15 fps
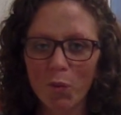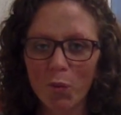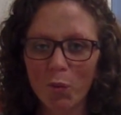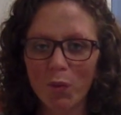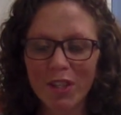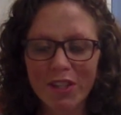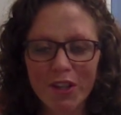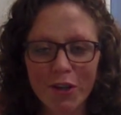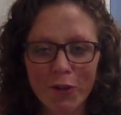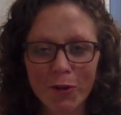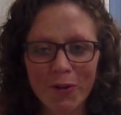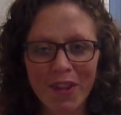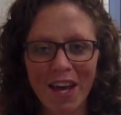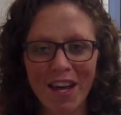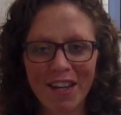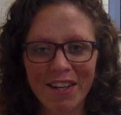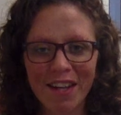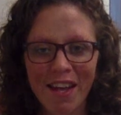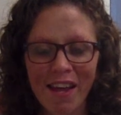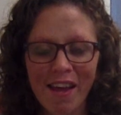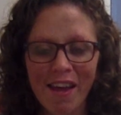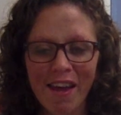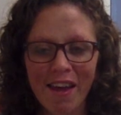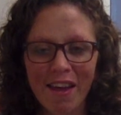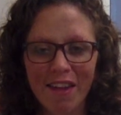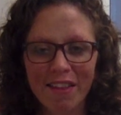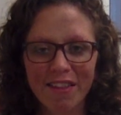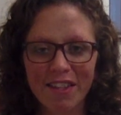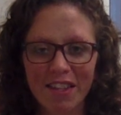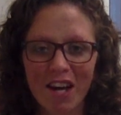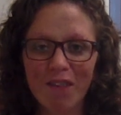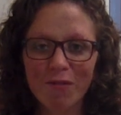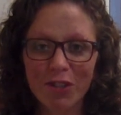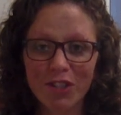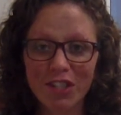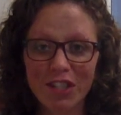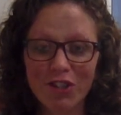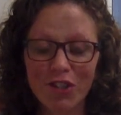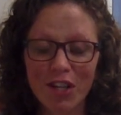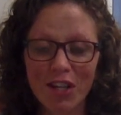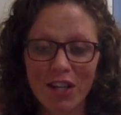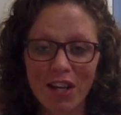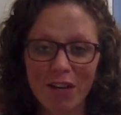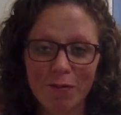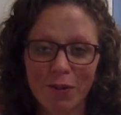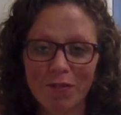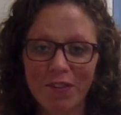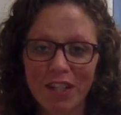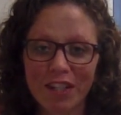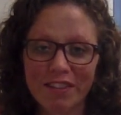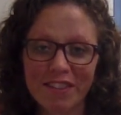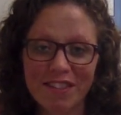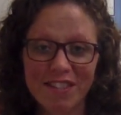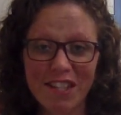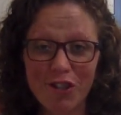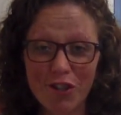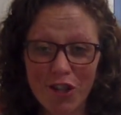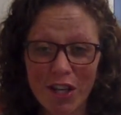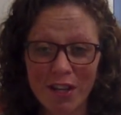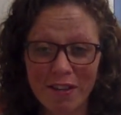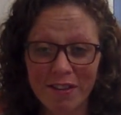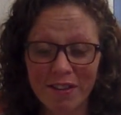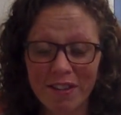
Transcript: We know that the conversation of revitalization,